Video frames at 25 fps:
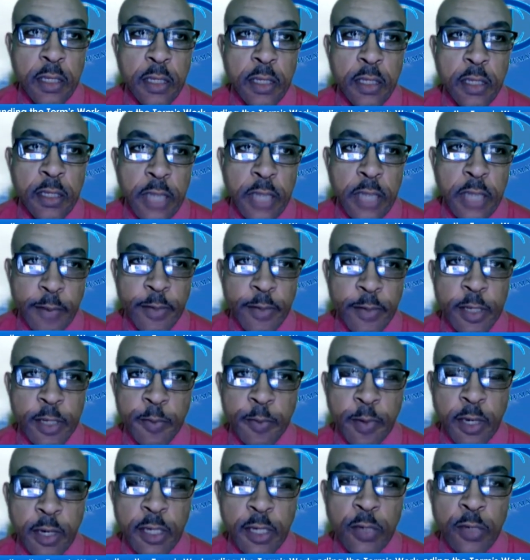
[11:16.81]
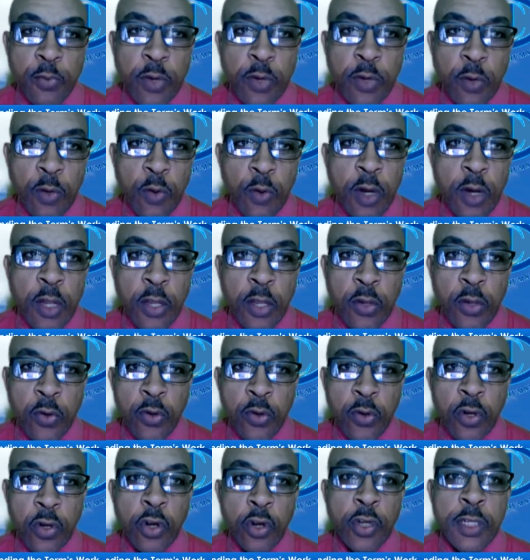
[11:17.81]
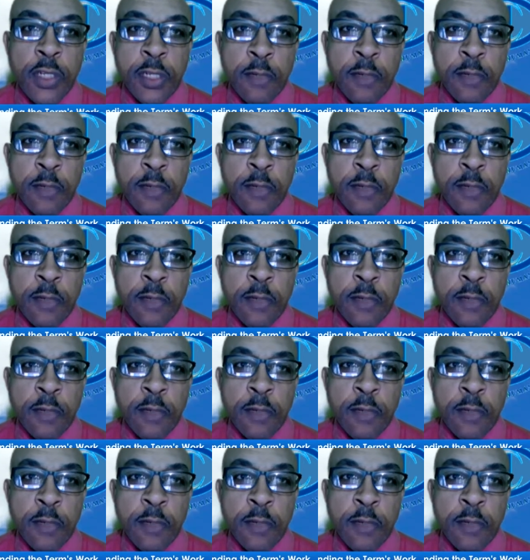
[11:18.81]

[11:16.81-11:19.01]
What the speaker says: cyberspace. We want you to just